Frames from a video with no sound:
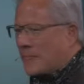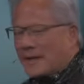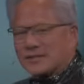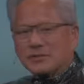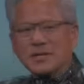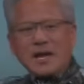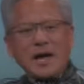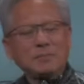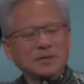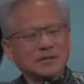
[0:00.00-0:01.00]
And so
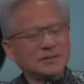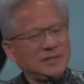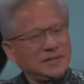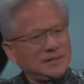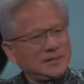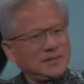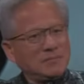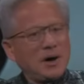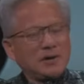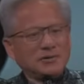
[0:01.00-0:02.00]
the
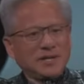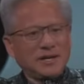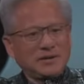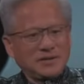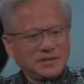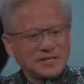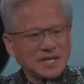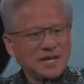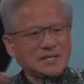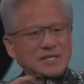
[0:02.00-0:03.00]
model layer in this
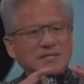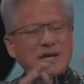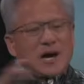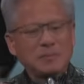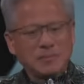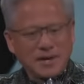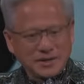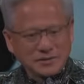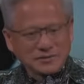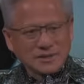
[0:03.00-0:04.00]
case is
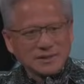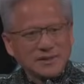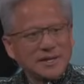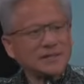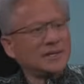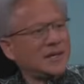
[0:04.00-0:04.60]
Alpamo, and the